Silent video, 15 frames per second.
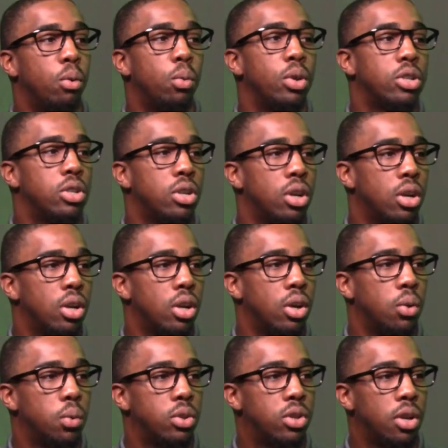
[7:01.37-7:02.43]
What's your
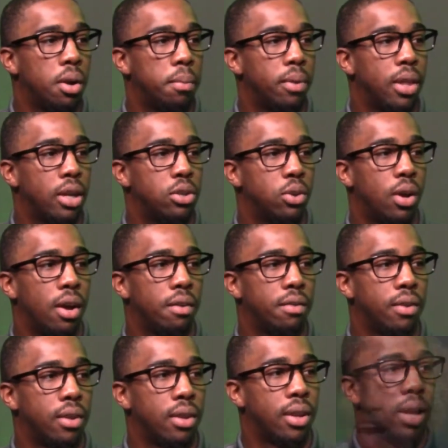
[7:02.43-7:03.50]
number that you have?
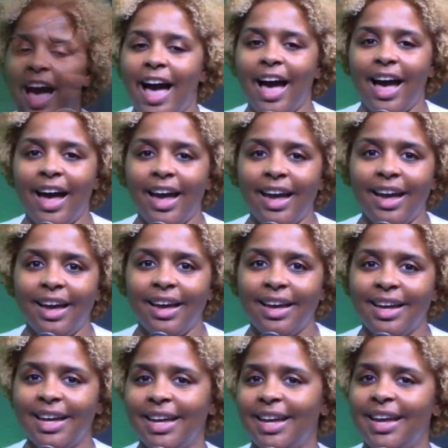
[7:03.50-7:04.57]
At what age?